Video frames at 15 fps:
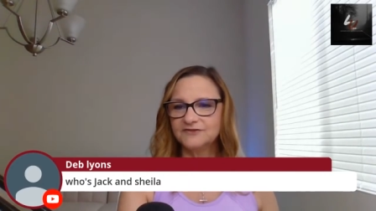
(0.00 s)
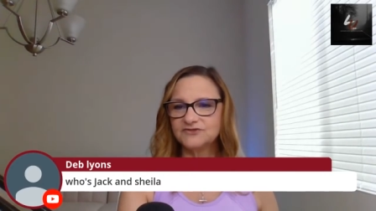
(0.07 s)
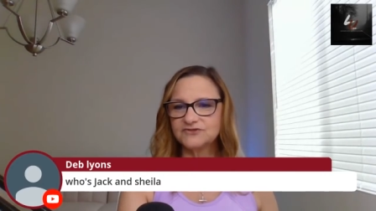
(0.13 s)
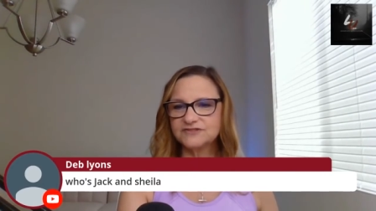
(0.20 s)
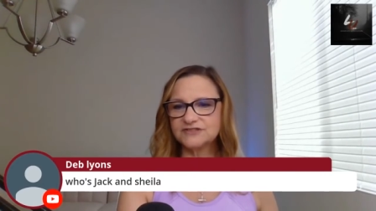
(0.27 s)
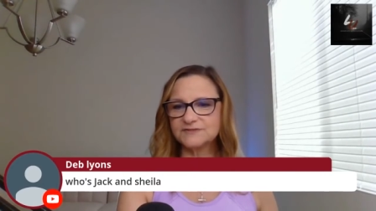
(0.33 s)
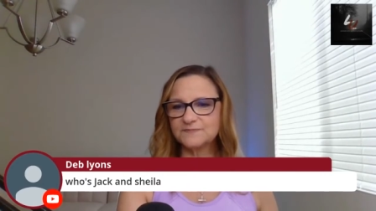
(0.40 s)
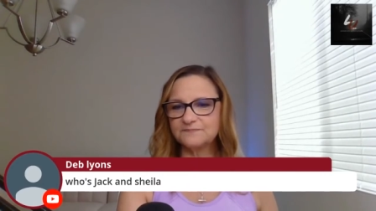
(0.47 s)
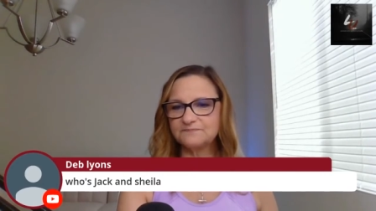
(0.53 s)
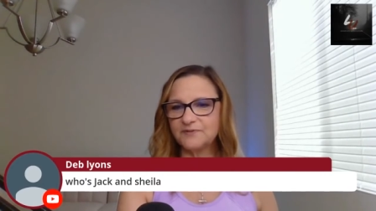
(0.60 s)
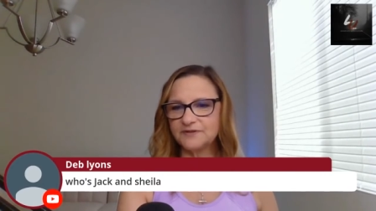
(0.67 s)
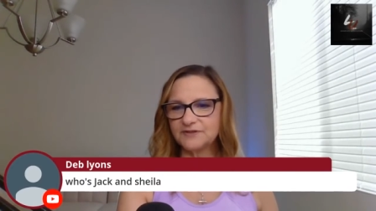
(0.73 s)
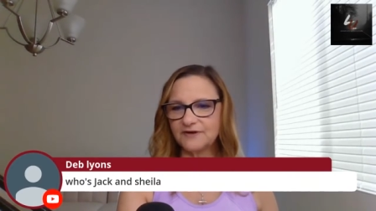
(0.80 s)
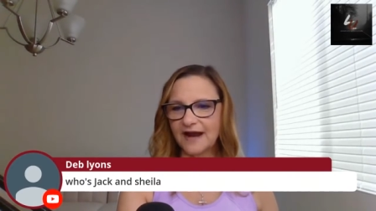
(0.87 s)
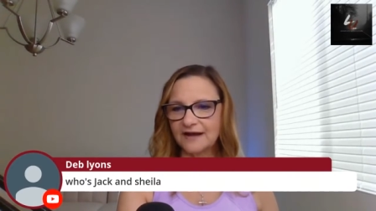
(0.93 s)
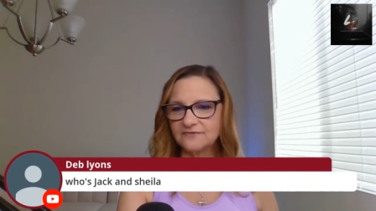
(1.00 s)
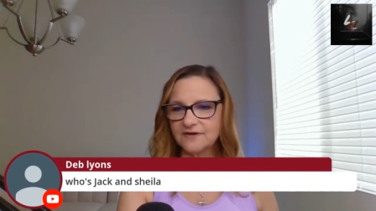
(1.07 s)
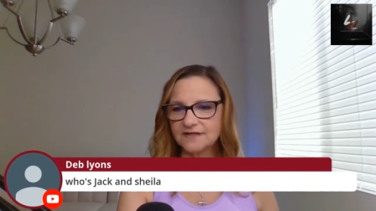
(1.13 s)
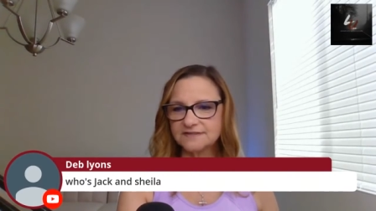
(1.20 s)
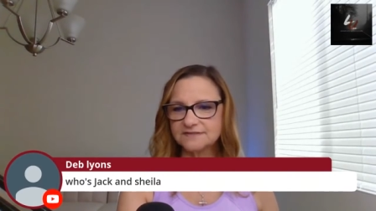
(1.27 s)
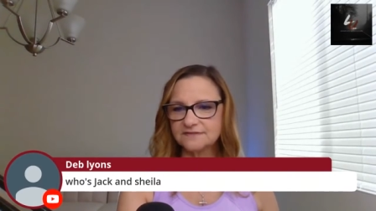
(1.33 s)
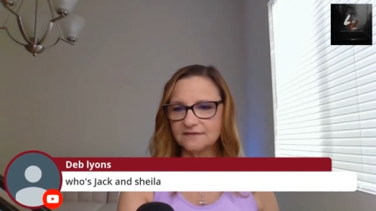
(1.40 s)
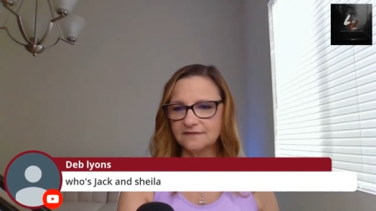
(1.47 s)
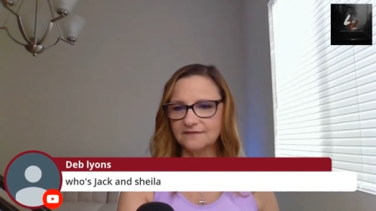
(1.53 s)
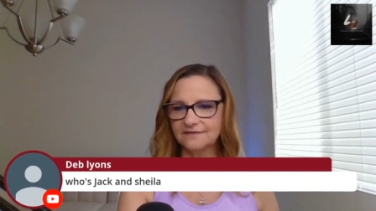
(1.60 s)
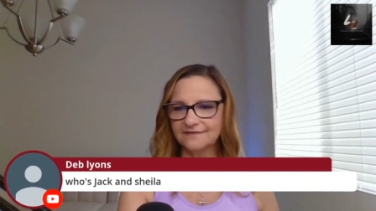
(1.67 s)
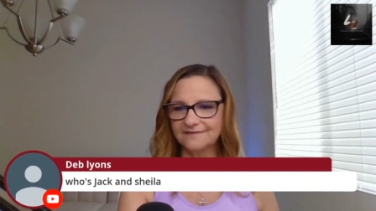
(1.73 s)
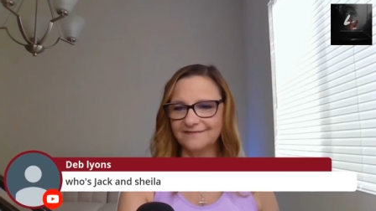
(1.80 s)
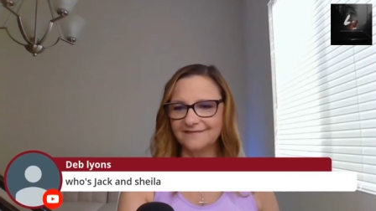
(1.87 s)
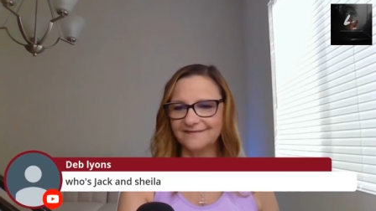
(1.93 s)
You could just put your address.
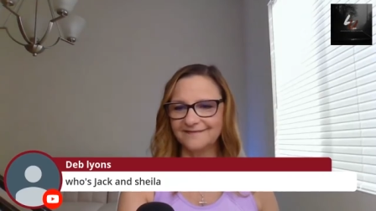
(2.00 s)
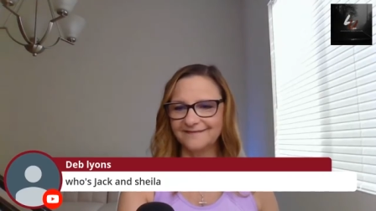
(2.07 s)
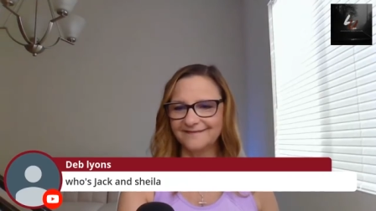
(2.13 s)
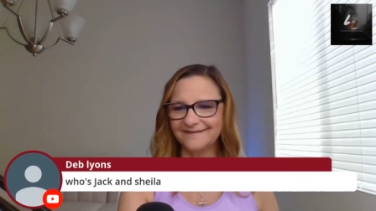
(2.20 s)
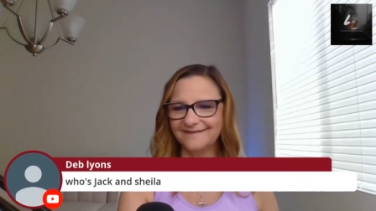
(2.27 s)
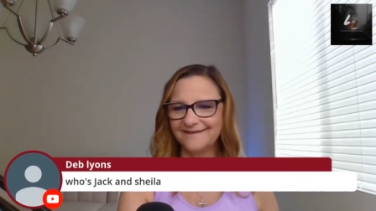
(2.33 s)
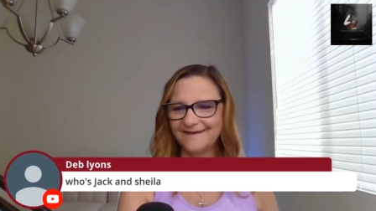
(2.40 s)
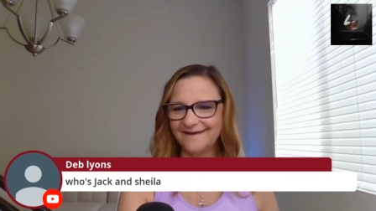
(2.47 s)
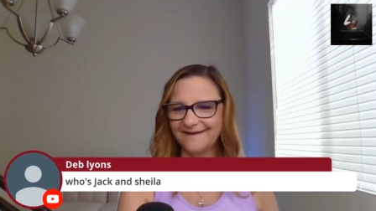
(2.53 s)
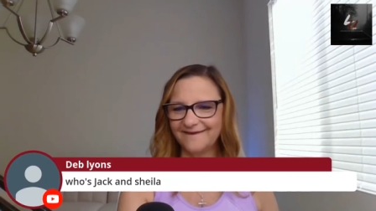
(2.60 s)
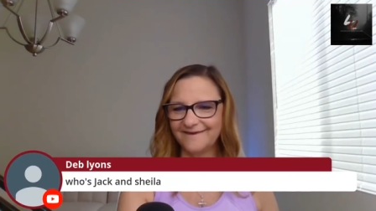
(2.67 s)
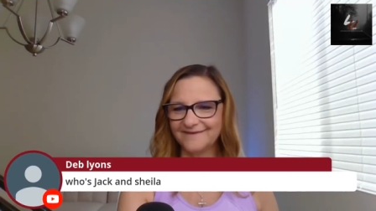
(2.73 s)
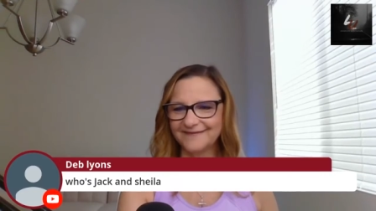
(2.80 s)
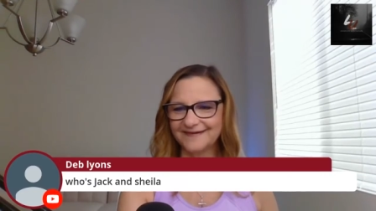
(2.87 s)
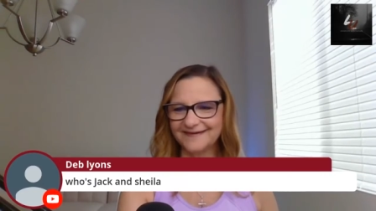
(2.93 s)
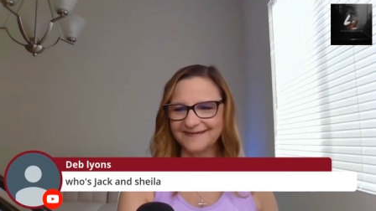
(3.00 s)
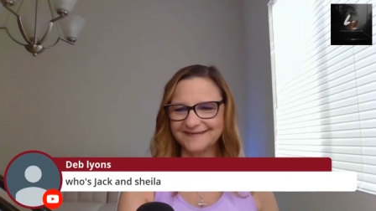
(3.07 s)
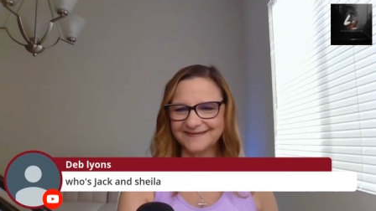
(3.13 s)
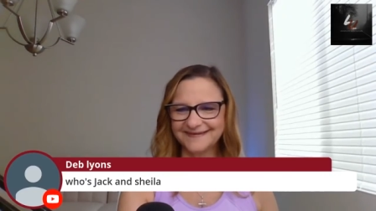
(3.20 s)
Oh.